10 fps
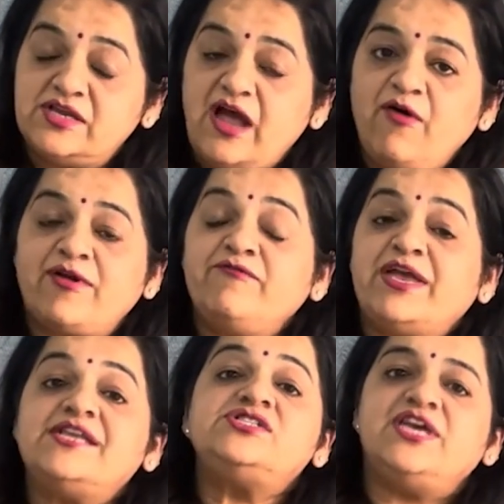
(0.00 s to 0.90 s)
how we
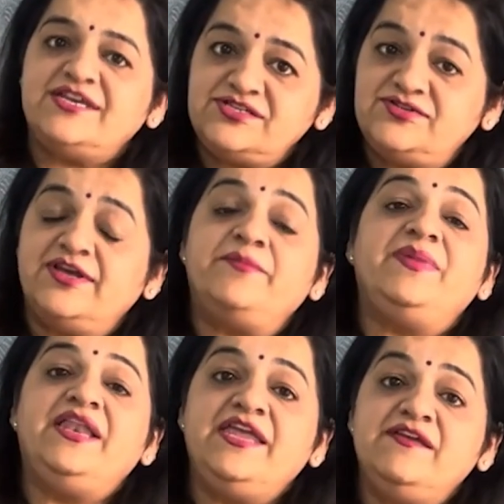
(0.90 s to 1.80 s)
can change their
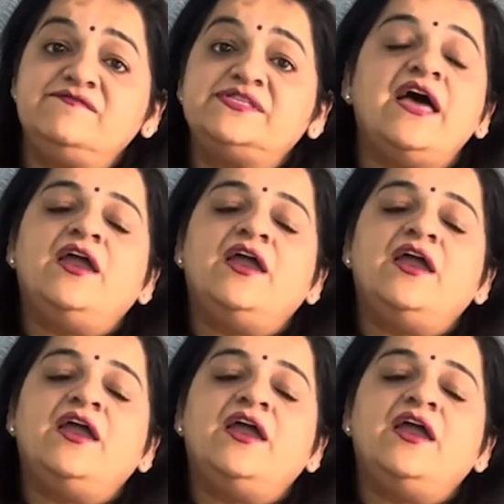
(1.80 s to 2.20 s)
beliefs,